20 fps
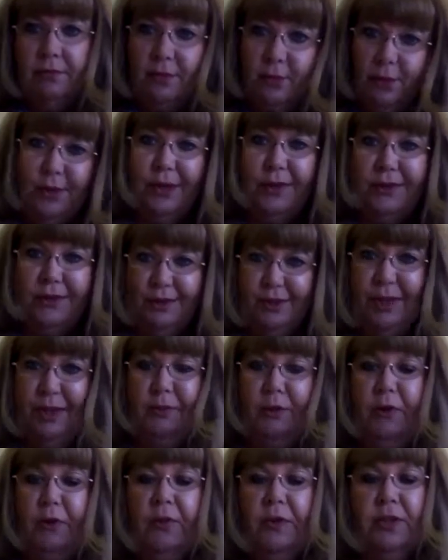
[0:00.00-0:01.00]
doing a
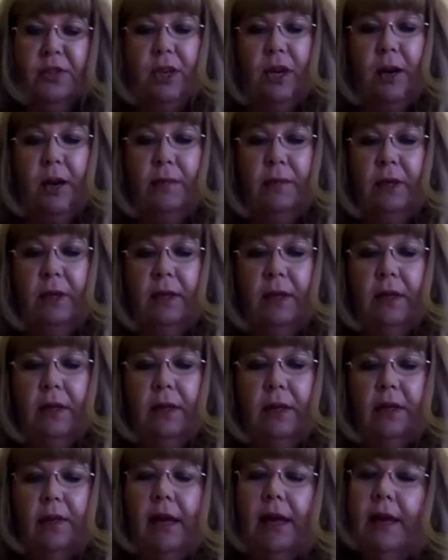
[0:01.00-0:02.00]
slate roofing job.
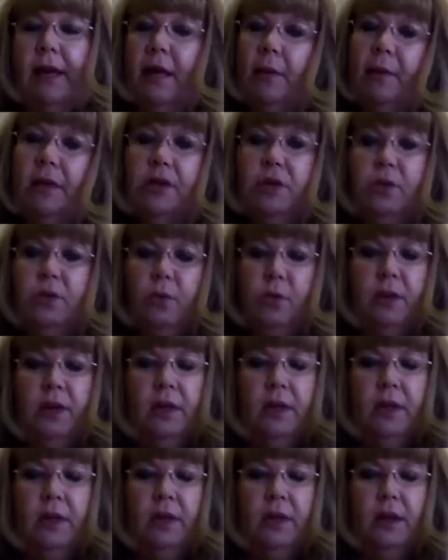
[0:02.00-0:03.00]
That image would
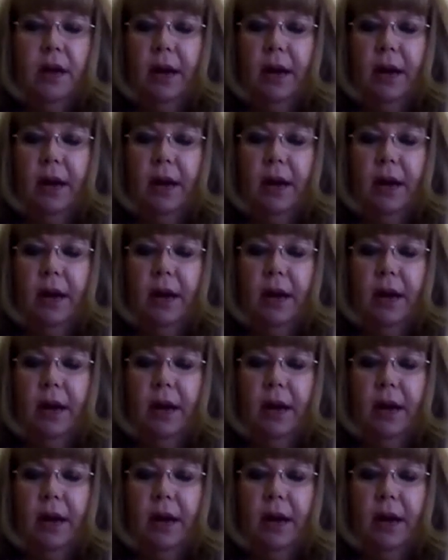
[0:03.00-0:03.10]
then